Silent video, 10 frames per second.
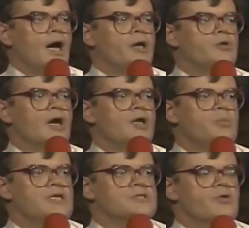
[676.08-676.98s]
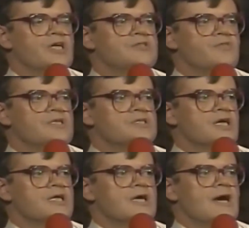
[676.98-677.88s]
I try to be as graceful as
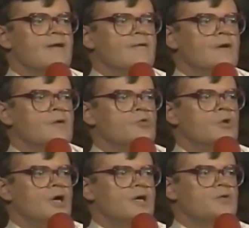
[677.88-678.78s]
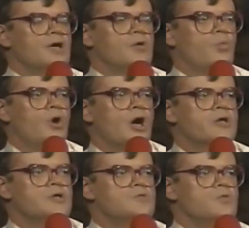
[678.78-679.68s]
I can. I try to
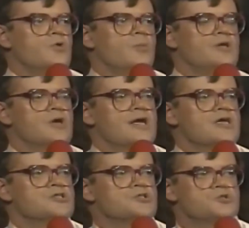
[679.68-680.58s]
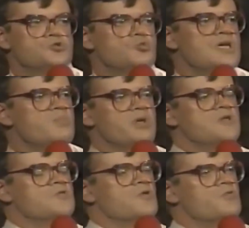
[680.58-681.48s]
walk into a room, I try to sweep
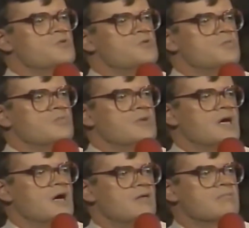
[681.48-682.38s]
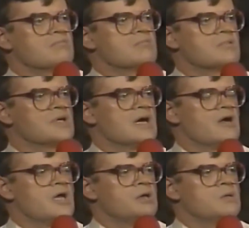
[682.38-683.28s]
into a room now,
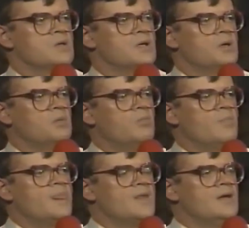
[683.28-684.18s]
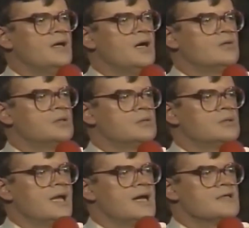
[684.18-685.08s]
carrying a little
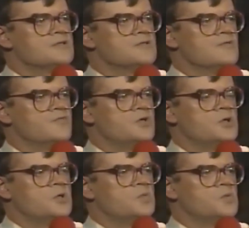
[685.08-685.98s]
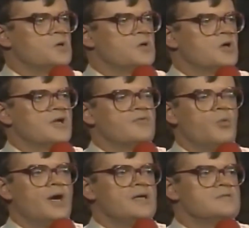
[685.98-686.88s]
glass of kind of a
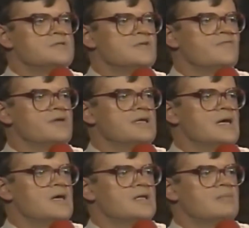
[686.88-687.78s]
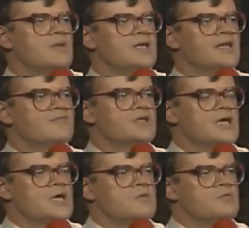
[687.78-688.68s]
white Zinfandel in my left
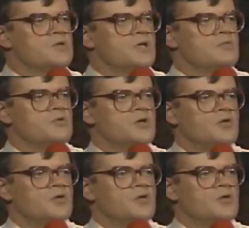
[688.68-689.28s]
hand, and